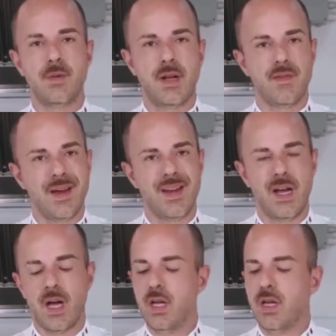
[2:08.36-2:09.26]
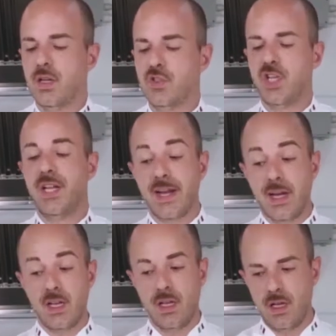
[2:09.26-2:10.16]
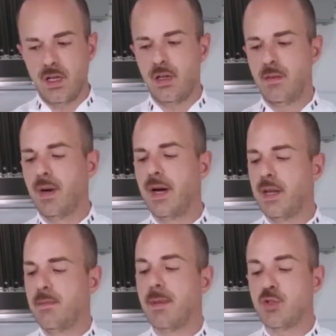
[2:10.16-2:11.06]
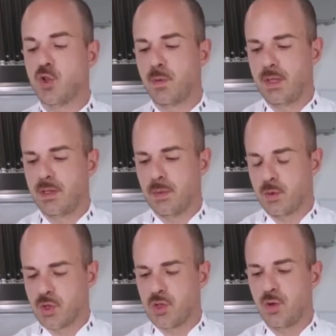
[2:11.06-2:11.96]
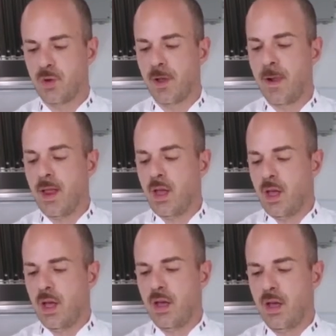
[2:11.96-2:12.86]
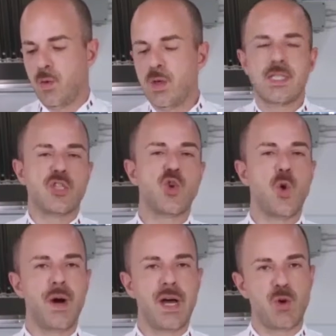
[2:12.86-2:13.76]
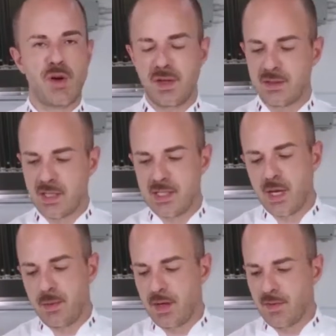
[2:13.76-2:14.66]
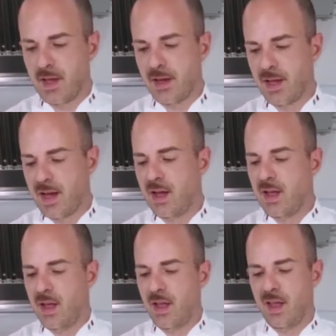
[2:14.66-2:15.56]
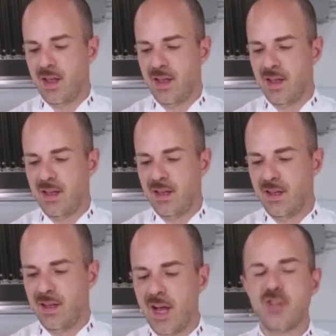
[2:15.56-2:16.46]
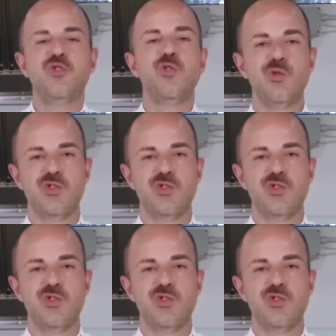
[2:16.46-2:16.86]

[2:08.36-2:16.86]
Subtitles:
cereals, so they stepped from bread to pasta to generate maybe more portions. This is maybe a fantasy